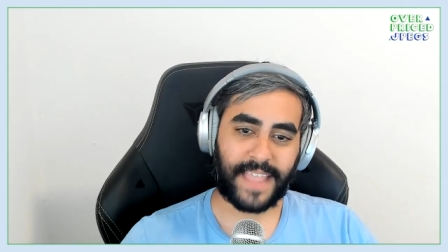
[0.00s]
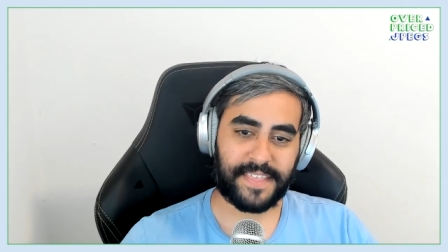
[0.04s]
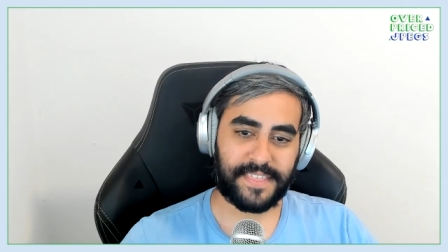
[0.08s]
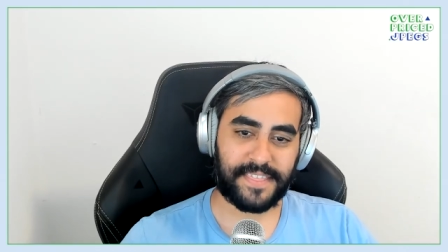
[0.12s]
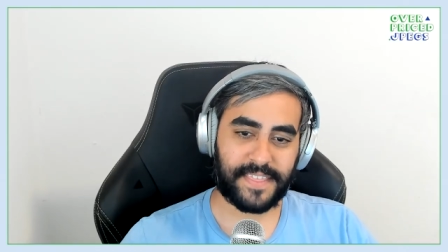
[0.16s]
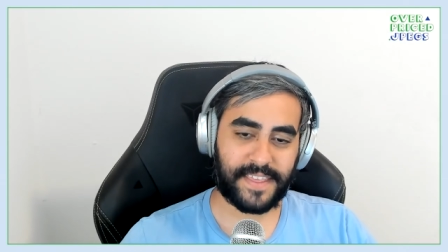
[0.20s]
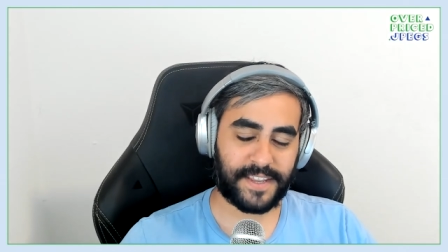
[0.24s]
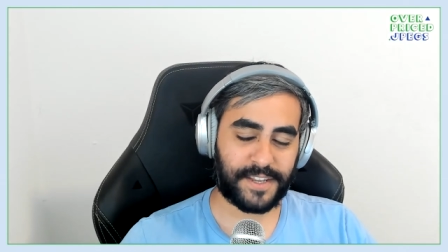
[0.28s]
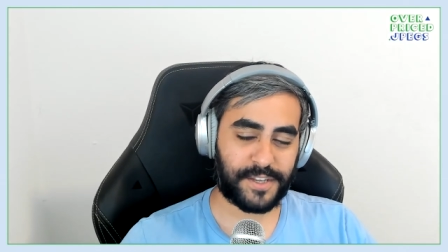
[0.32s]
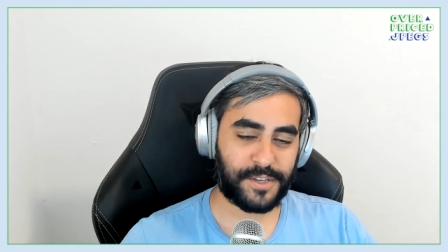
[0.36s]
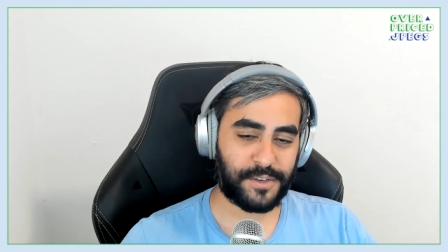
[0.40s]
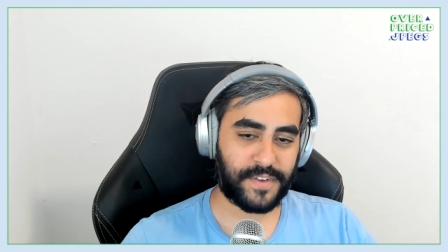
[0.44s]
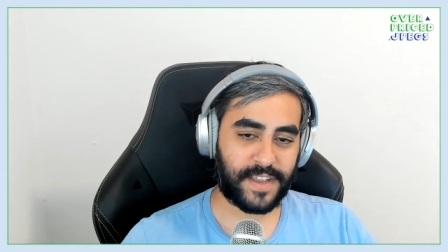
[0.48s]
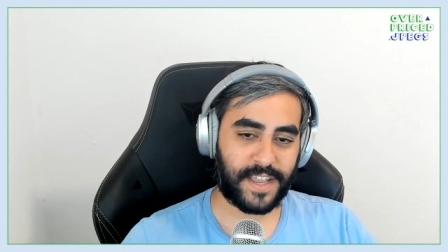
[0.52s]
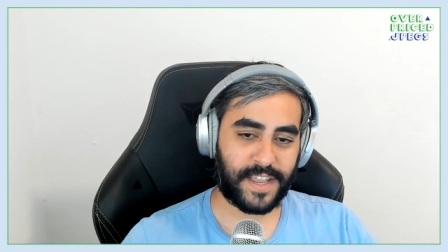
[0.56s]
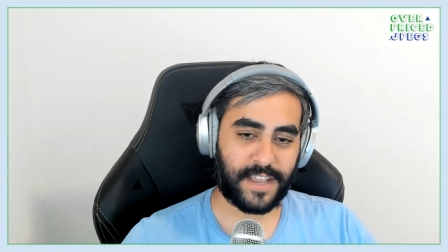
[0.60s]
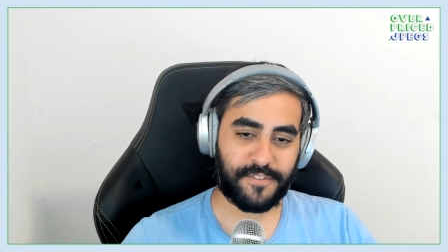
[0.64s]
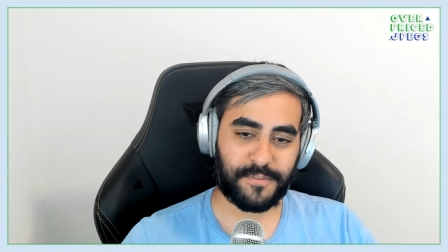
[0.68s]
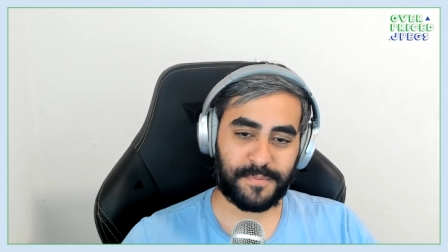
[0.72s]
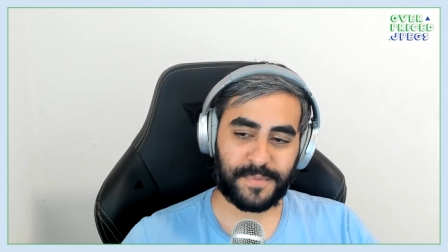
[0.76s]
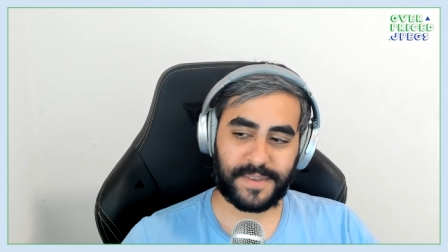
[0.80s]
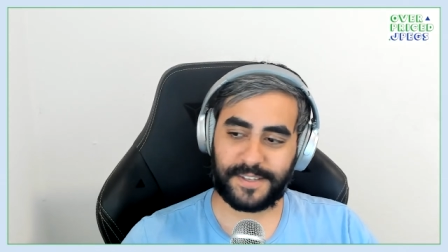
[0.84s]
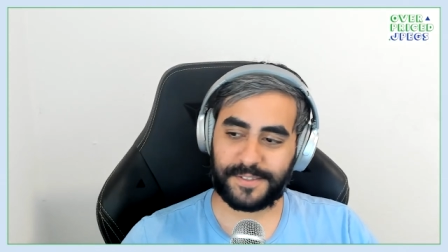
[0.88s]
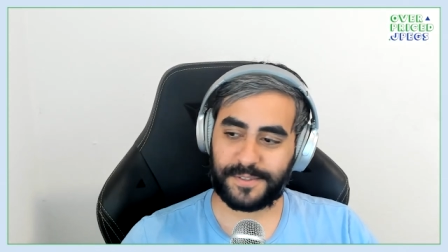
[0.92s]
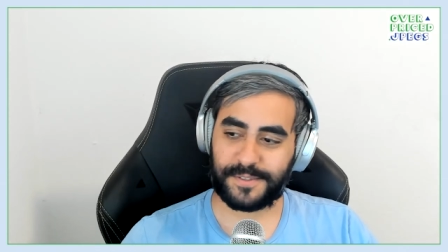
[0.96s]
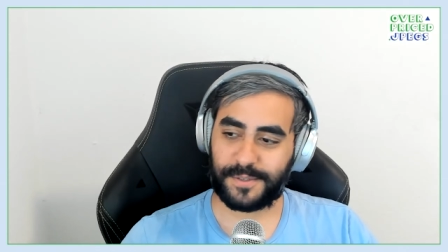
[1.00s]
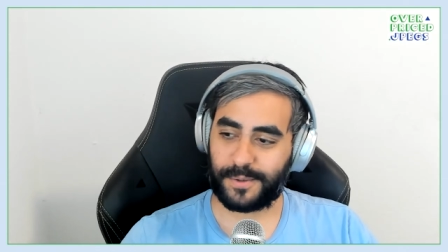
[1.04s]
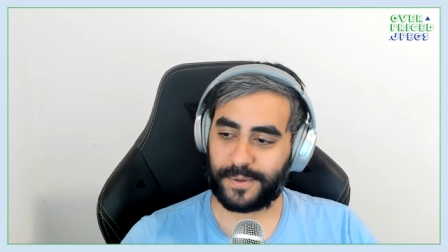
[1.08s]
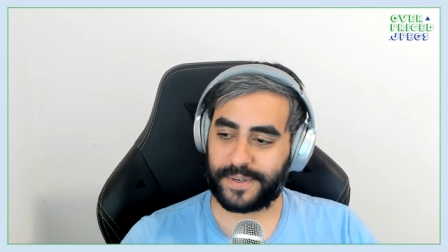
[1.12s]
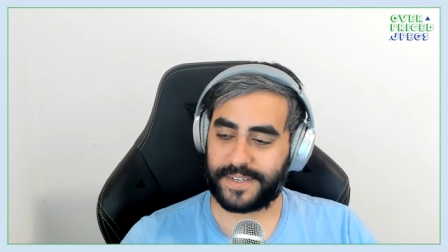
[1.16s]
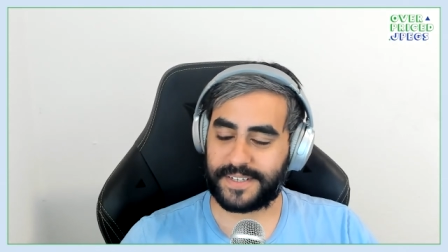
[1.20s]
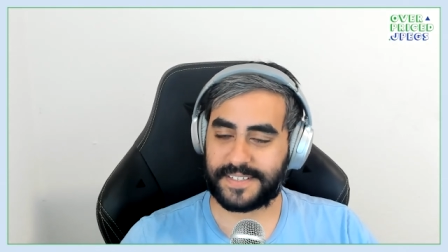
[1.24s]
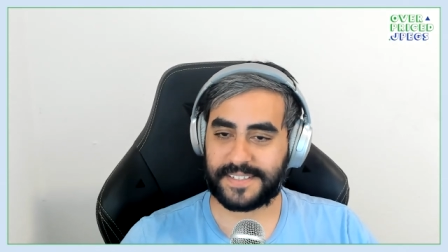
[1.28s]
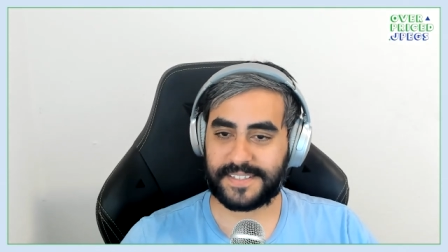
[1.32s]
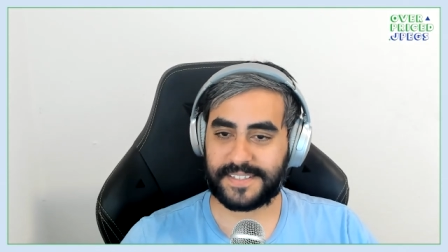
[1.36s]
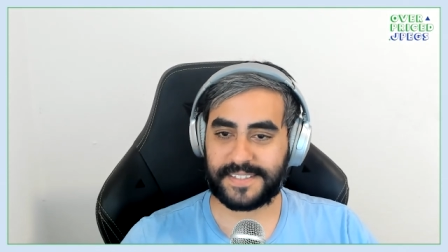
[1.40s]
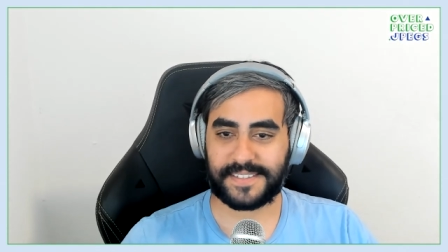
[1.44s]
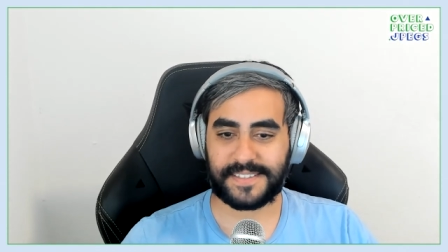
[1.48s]
Thank you for having me as
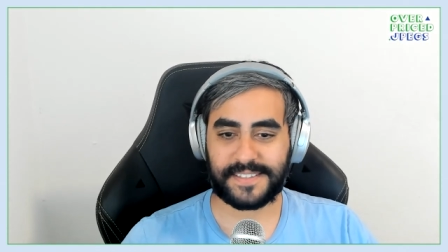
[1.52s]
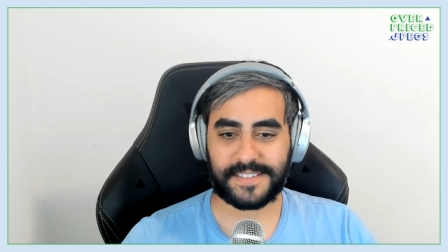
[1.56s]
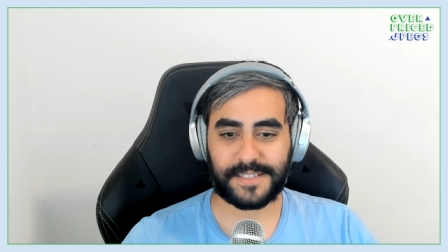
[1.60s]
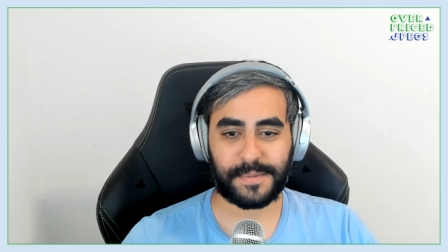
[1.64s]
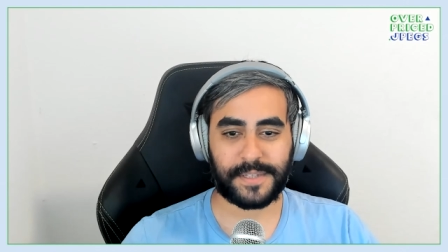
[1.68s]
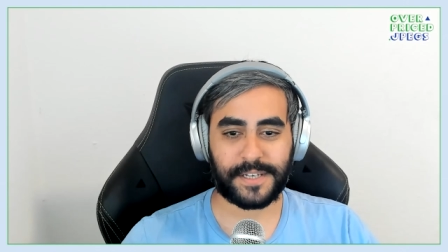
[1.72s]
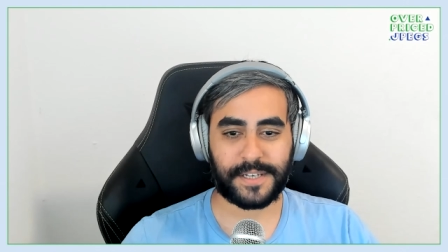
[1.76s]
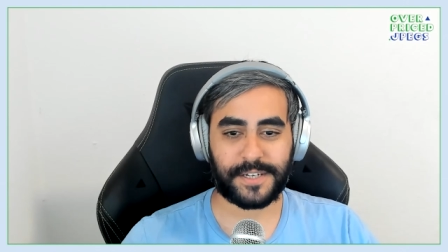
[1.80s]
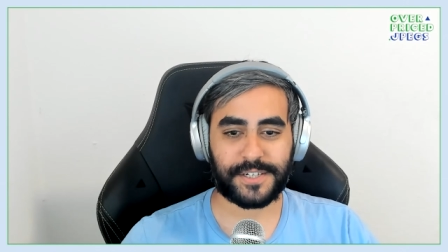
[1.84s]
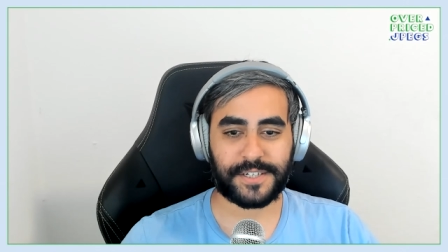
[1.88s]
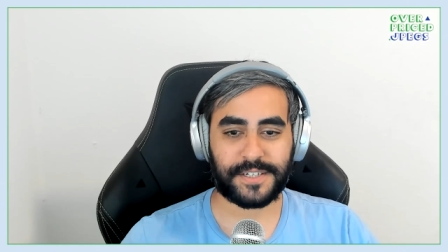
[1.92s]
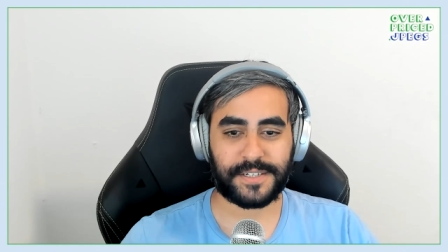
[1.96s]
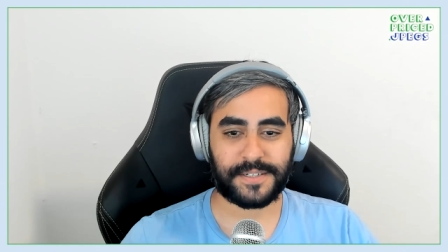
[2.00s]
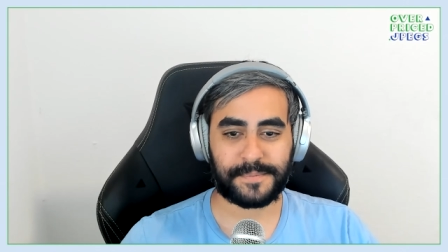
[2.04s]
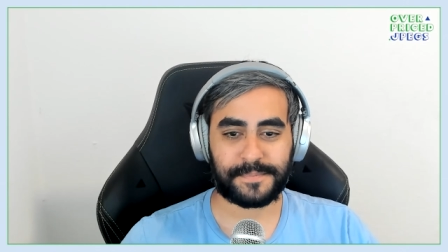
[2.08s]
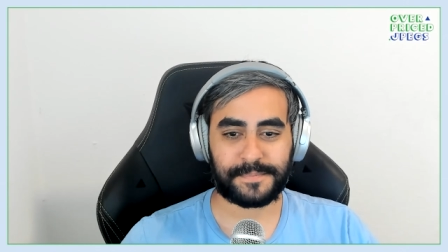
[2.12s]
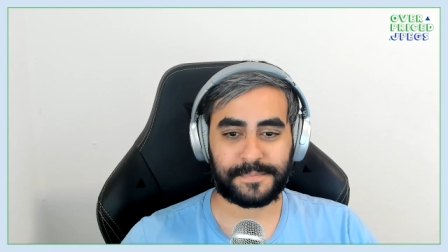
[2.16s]
always. It's a pleasure.